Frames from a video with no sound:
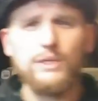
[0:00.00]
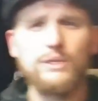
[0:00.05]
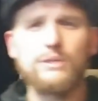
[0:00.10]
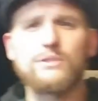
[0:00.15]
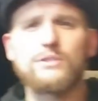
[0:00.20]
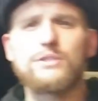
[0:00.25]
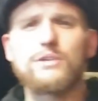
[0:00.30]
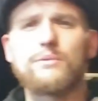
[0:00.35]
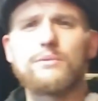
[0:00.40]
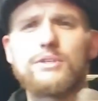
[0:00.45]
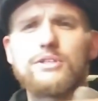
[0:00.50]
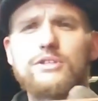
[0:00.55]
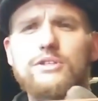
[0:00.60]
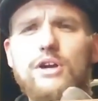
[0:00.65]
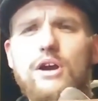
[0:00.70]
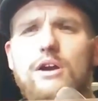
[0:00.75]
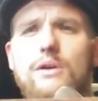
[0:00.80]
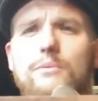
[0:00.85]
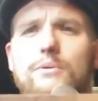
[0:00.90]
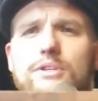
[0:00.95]
So we
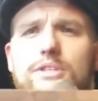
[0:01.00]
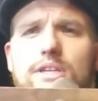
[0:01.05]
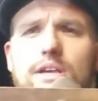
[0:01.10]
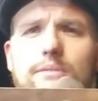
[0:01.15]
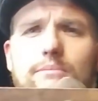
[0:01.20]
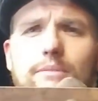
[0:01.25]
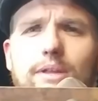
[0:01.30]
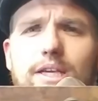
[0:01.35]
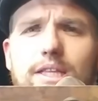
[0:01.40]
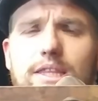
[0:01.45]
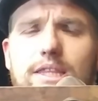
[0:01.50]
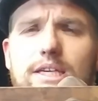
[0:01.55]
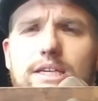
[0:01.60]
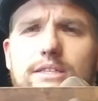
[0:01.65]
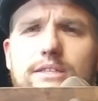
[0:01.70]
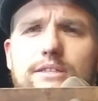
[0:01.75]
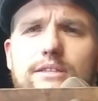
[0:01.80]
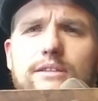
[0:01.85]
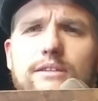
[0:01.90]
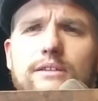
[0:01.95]
started with something like
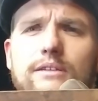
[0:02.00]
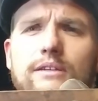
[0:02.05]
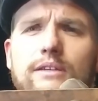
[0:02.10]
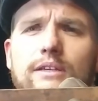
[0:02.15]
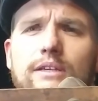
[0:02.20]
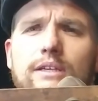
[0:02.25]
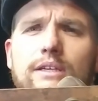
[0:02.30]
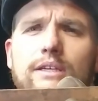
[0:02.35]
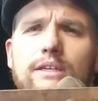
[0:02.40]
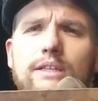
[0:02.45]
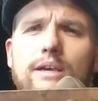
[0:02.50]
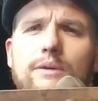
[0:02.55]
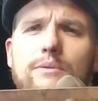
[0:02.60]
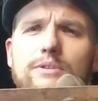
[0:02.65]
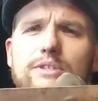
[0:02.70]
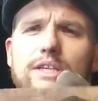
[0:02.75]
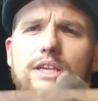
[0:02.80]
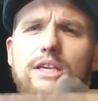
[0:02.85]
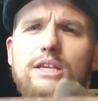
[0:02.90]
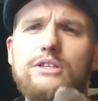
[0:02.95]
this. That
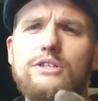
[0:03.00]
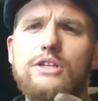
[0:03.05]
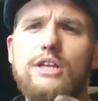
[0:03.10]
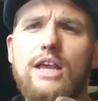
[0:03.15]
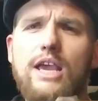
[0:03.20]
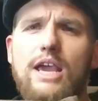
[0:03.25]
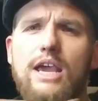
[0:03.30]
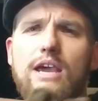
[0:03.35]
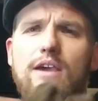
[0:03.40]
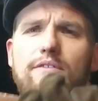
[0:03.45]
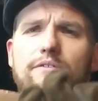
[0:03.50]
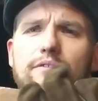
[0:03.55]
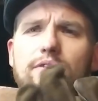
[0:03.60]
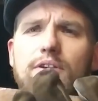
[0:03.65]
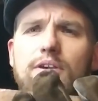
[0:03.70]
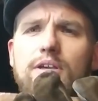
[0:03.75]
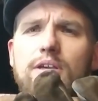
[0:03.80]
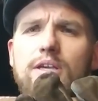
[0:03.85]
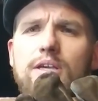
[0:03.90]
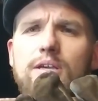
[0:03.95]
was an inch and a half
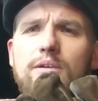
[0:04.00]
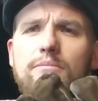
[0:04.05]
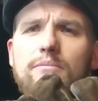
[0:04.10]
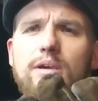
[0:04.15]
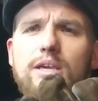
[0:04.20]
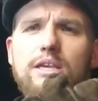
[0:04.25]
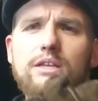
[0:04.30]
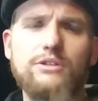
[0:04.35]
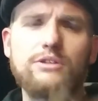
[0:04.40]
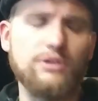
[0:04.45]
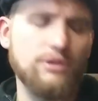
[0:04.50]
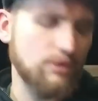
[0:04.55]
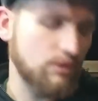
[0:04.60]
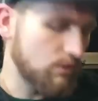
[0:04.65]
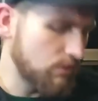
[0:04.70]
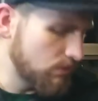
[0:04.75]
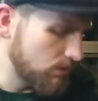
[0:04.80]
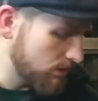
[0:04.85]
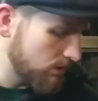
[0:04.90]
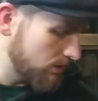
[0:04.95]
by inch and a
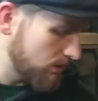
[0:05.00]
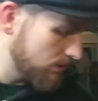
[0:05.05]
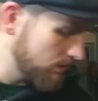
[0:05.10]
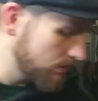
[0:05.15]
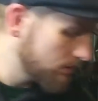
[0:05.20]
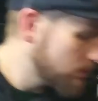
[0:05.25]
quarter,